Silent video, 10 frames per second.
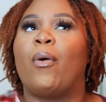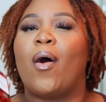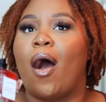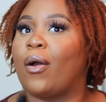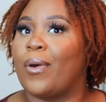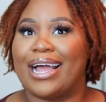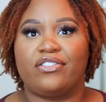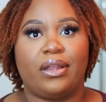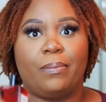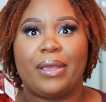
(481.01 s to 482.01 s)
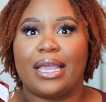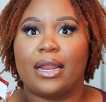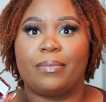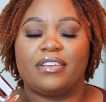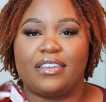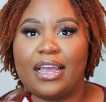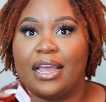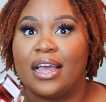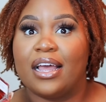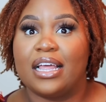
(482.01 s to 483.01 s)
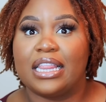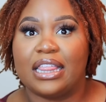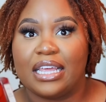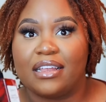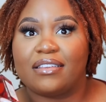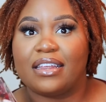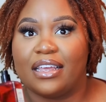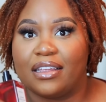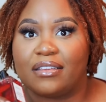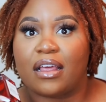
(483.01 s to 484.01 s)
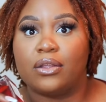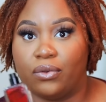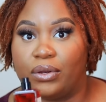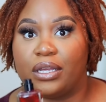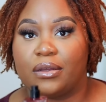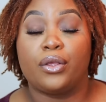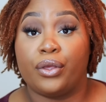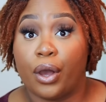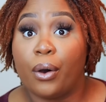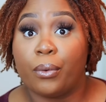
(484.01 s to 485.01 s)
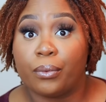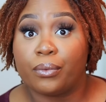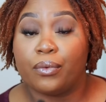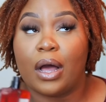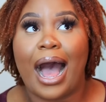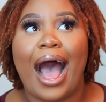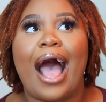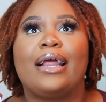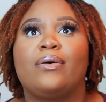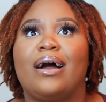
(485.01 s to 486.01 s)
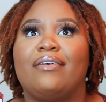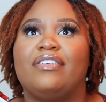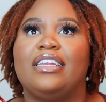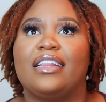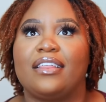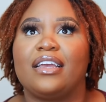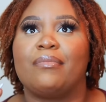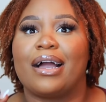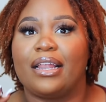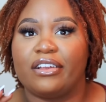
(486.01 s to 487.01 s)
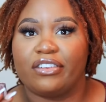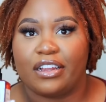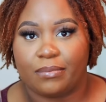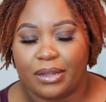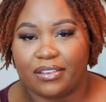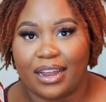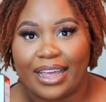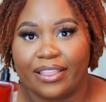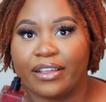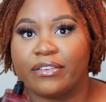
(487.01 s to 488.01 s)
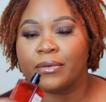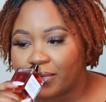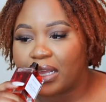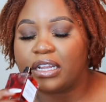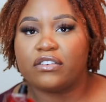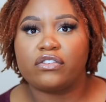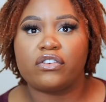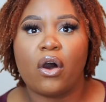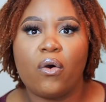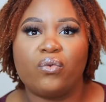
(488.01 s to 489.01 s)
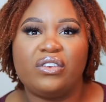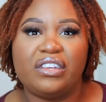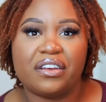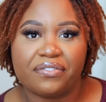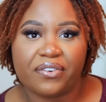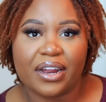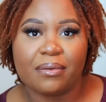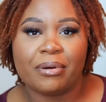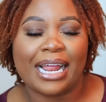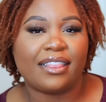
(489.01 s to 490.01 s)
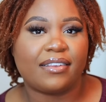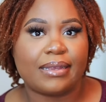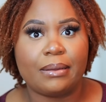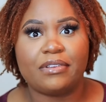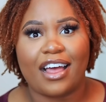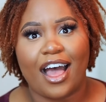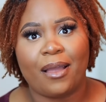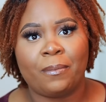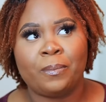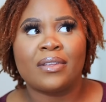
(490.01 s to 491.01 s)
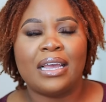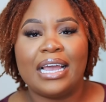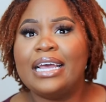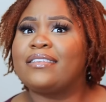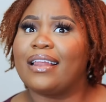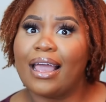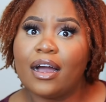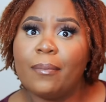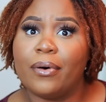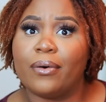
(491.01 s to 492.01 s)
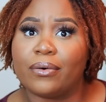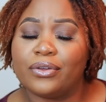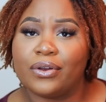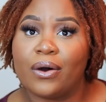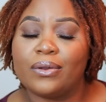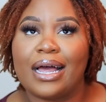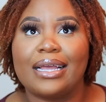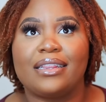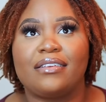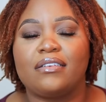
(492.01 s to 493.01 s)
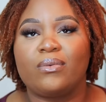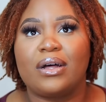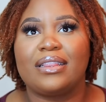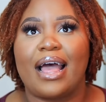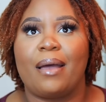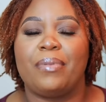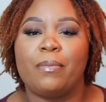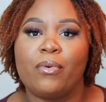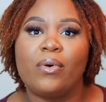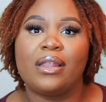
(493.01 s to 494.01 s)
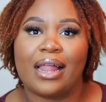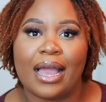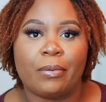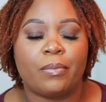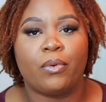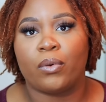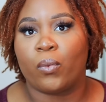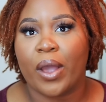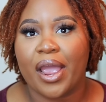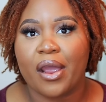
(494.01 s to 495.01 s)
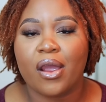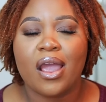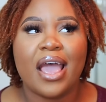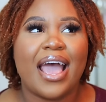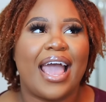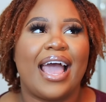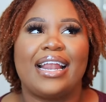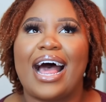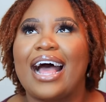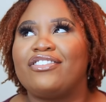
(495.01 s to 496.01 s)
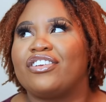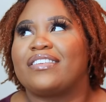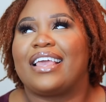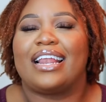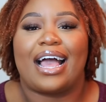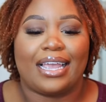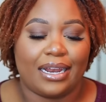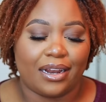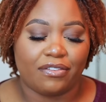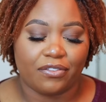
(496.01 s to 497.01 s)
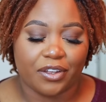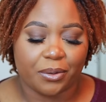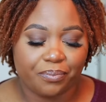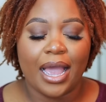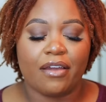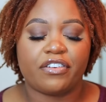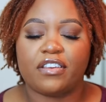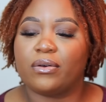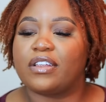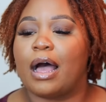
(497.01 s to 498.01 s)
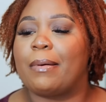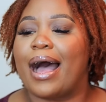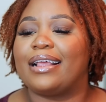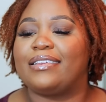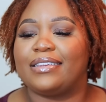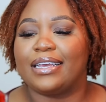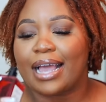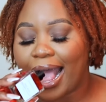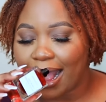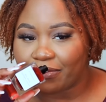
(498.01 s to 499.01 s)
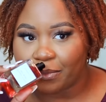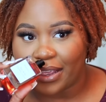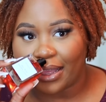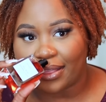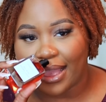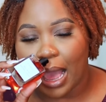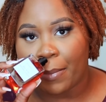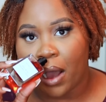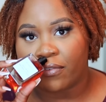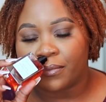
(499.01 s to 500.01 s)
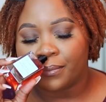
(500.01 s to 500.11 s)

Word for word: will gradually pick it up and say, this is unique. Yo, I don't have nothing in my collection that smells like this. And it's so different, but at the same time, it's likable, you know? Like, this is one that people would like, people would wear, and I just cannot get enough of it. Every single time I see it, I have to take the cap off